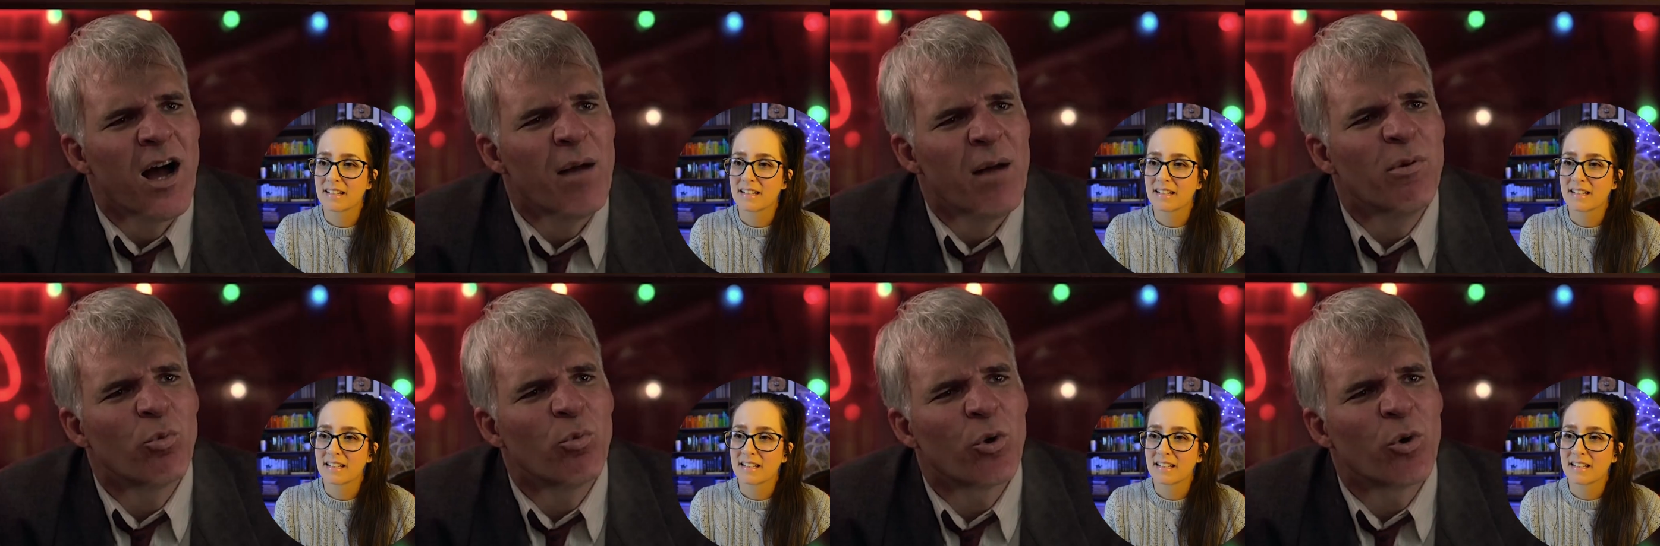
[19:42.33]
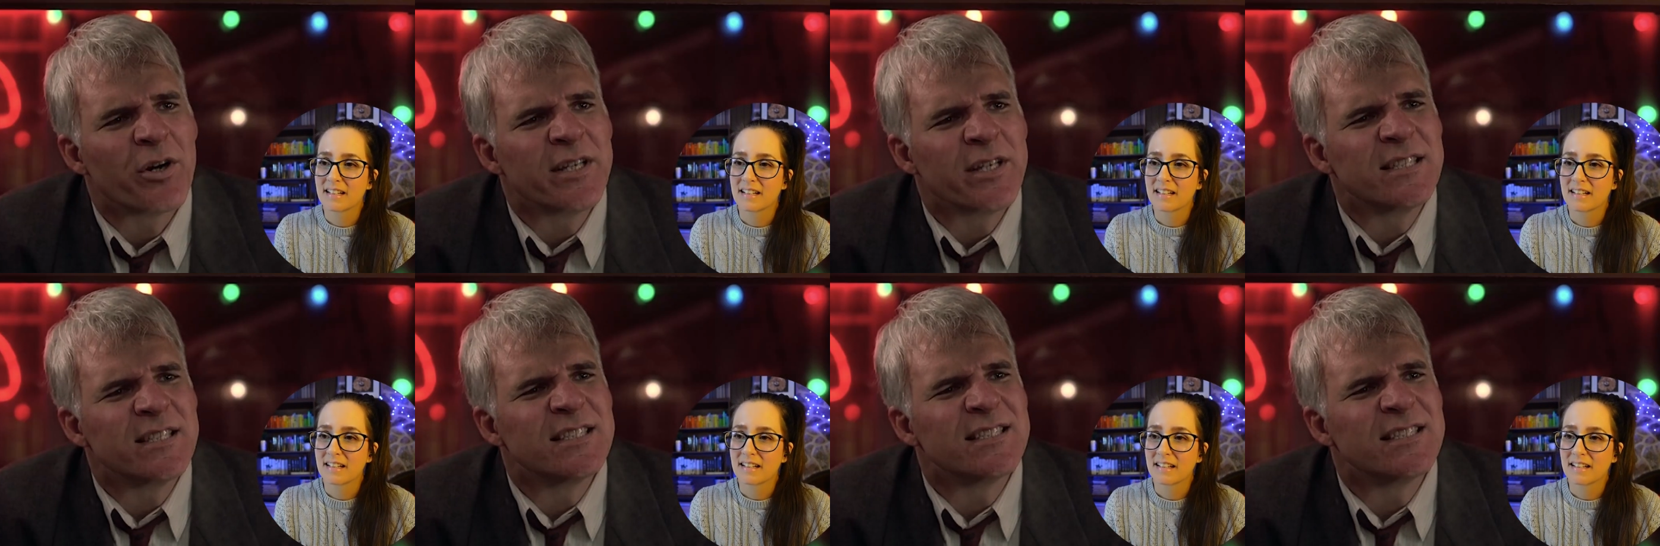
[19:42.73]
Speaker 1: I've been
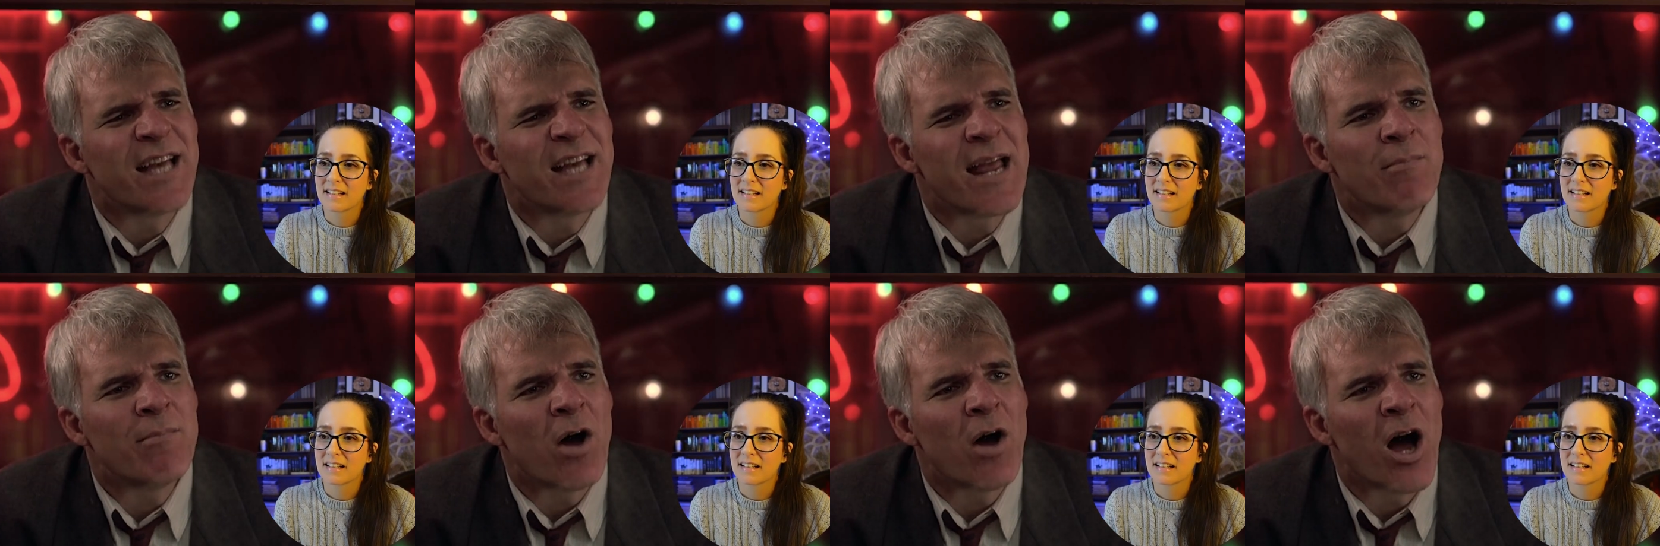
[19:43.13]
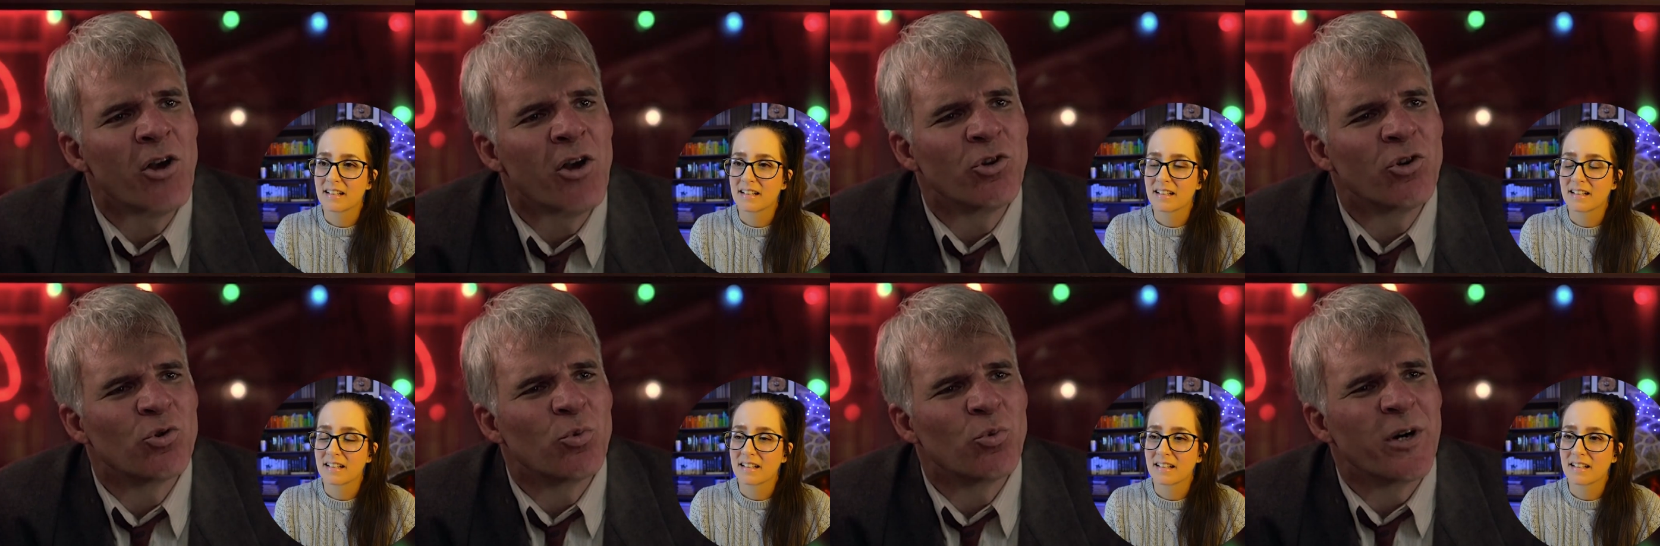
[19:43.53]
wearing the same
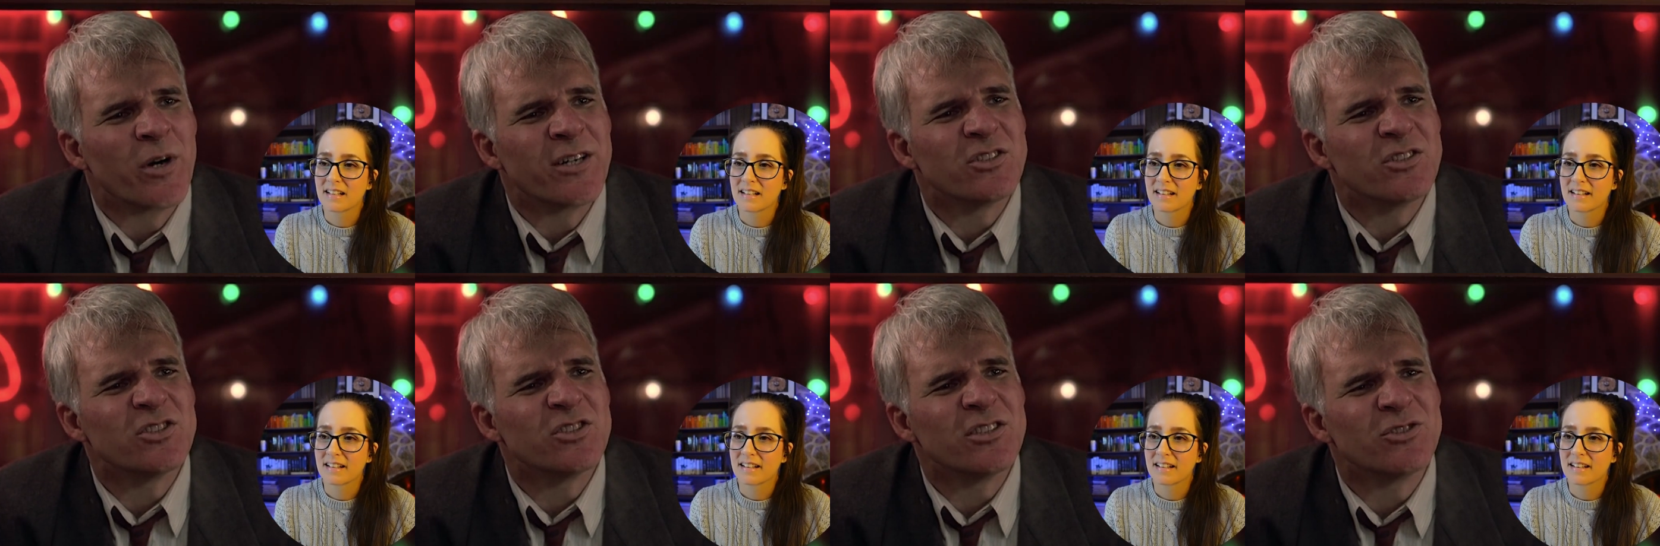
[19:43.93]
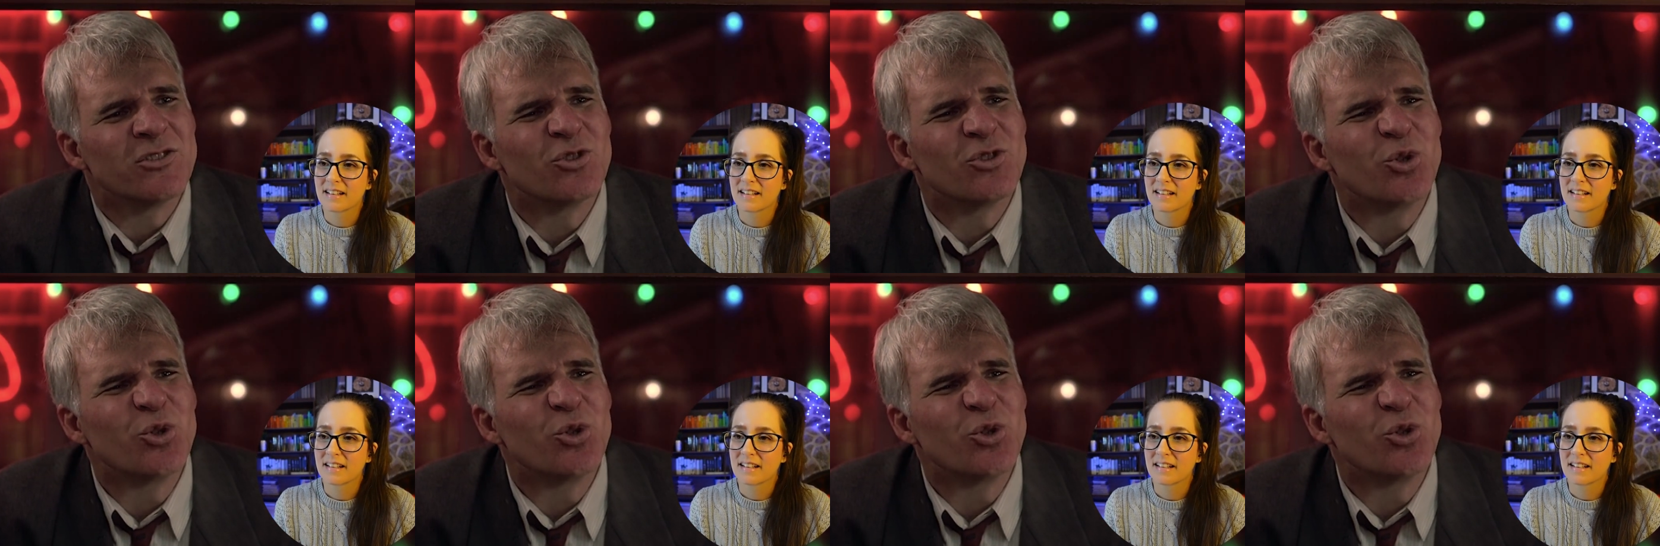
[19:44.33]
underwear since